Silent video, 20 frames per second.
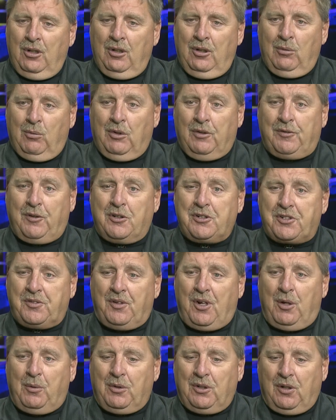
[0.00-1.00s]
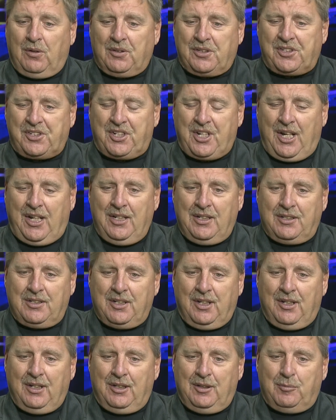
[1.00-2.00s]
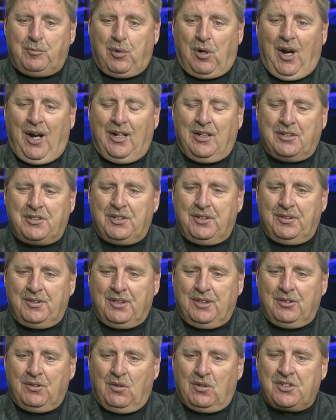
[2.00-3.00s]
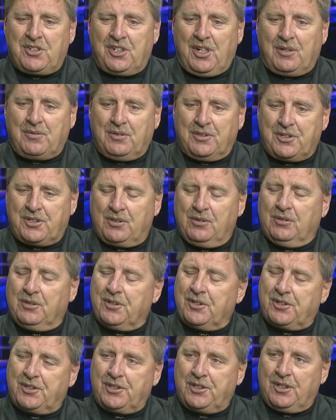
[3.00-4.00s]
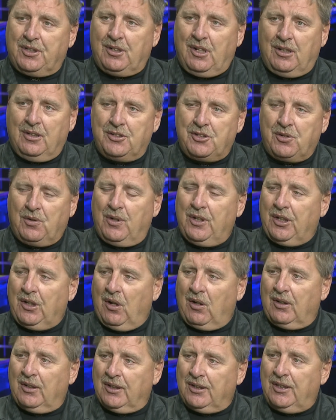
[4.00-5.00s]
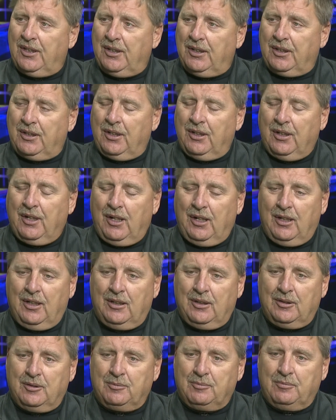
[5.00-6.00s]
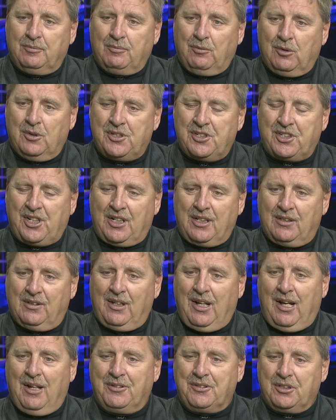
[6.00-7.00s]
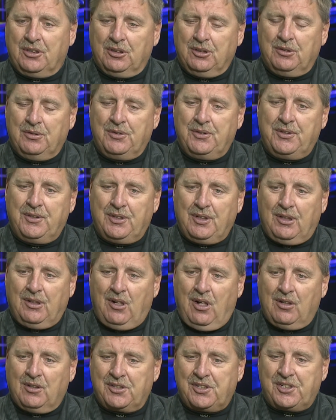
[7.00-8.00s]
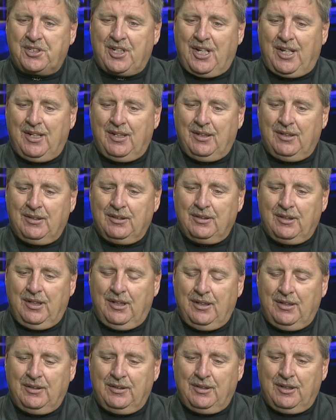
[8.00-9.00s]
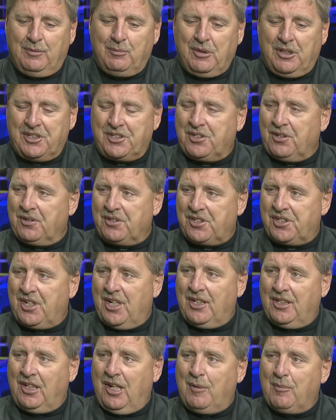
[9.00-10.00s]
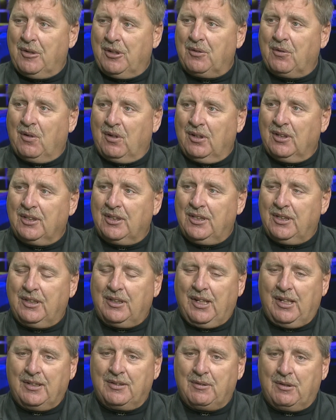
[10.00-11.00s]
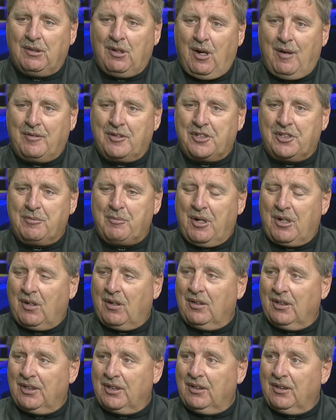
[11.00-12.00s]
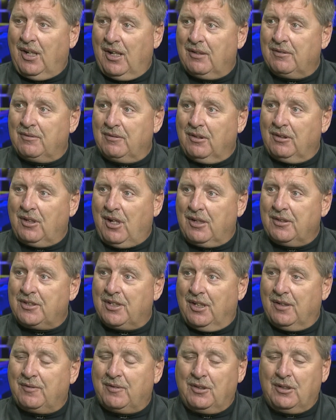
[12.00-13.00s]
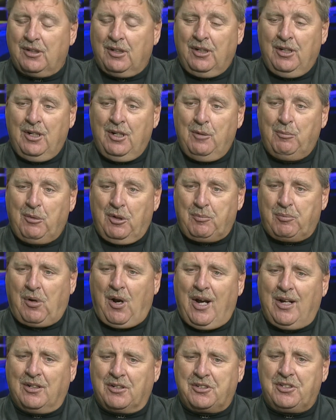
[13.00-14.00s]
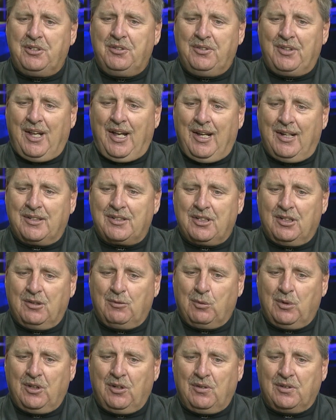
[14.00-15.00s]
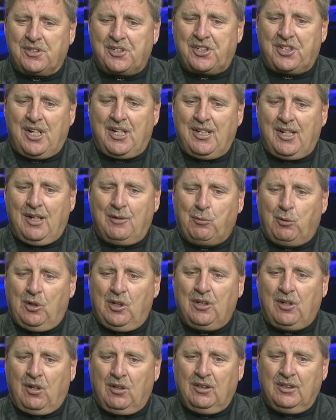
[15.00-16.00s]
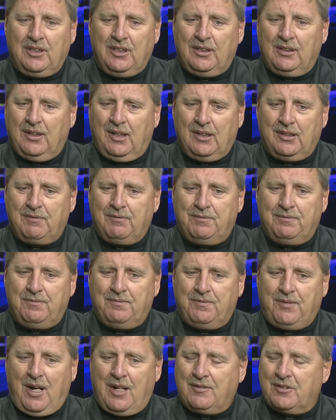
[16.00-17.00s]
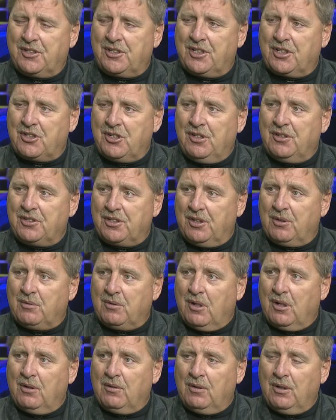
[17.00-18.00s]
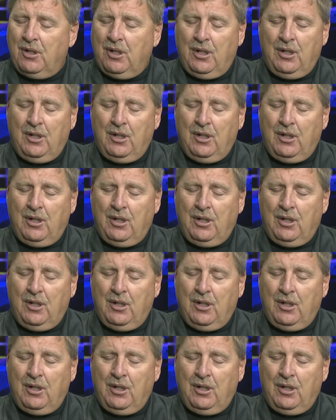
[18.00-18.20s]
Well, first of all, Winona State, prior to the North Central schools joining our league, when St. Cloud, Duluth, Augustana, and Minnesota State came into our league, that obviously made our league a lot tougher. Mm-hmm. But prior to that, Winona State had won our league like 5 or 6 years in a row.